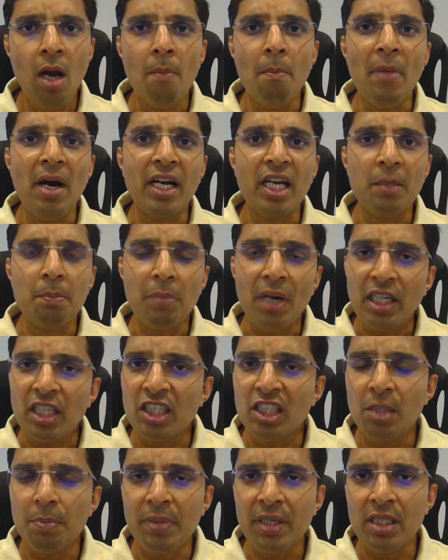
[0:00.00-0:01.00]
Market
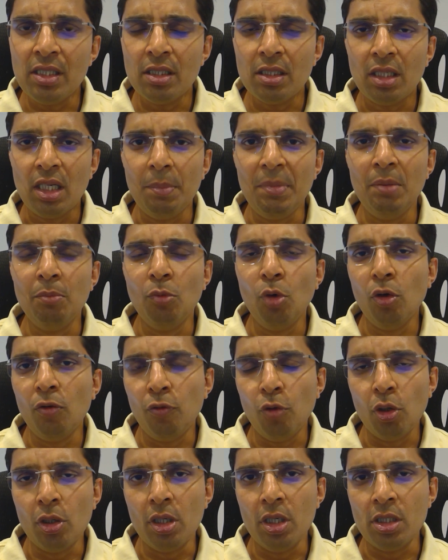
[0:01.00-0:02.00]
participants have been more
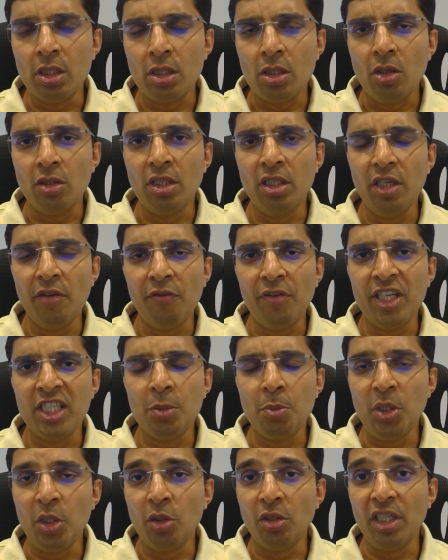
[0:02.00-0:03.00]
focused on the difference
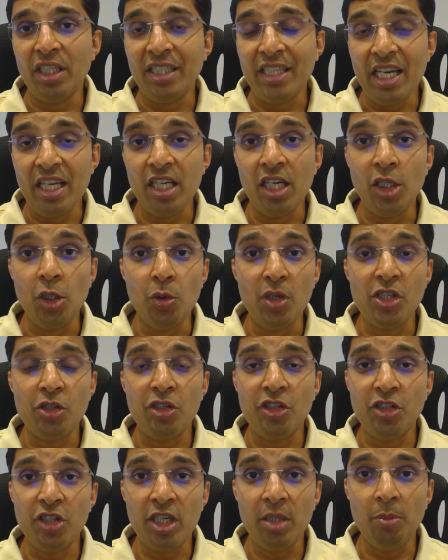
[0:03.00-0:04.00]
between the 10-year US
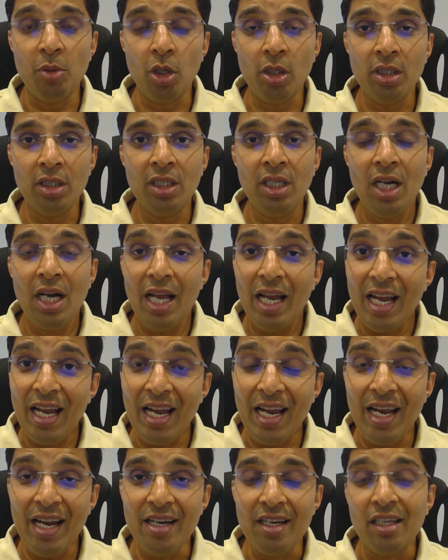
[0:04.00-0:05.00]
Treasury bond
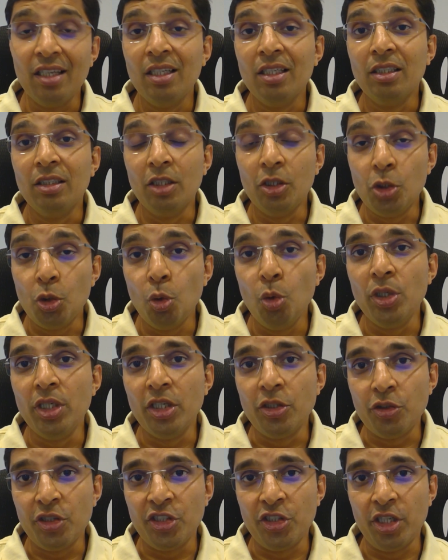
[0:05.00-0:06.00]
and the 2-year
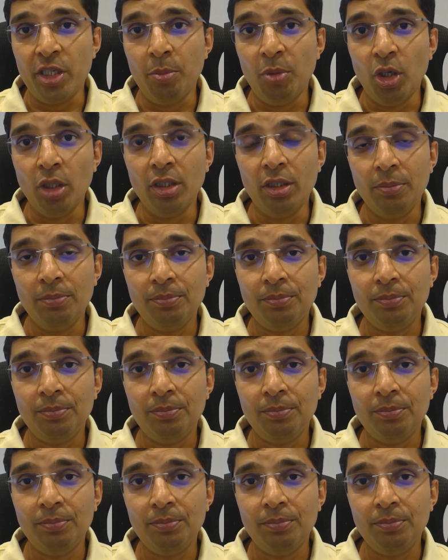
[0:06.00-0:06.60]
Treasury bond.